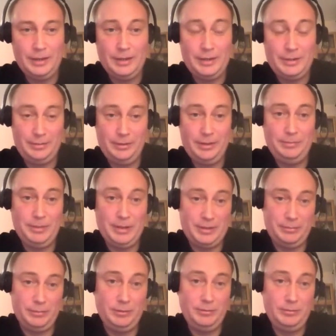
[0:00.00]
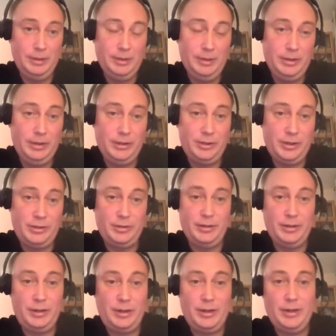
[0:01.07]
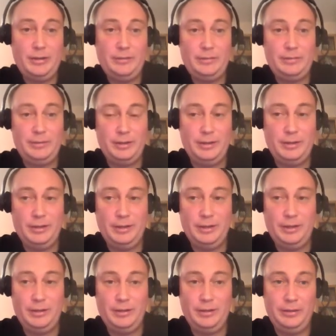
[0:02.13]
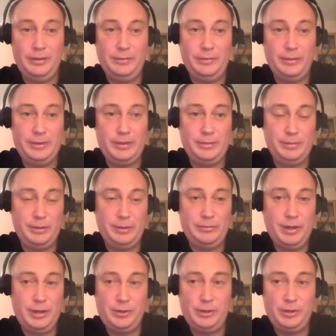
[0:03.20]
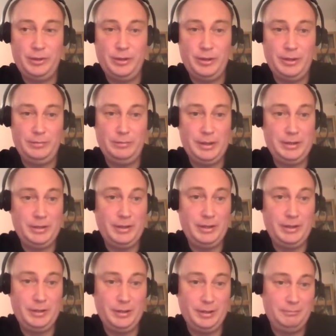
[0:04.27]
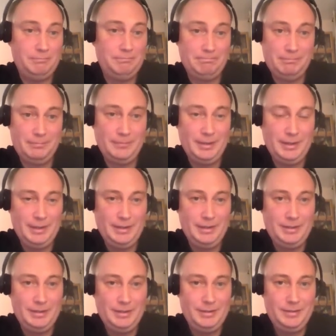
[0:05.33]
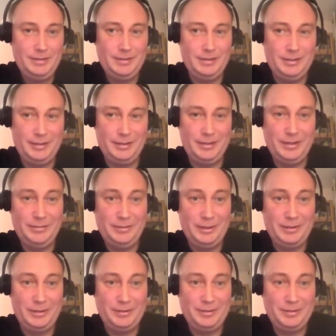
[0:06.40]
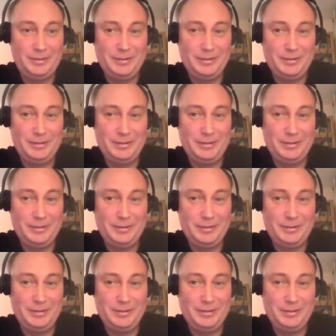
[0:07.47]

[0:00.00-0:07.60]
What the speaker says: It's really possible. It's just an archive with a simple structure and metadata. Nothing,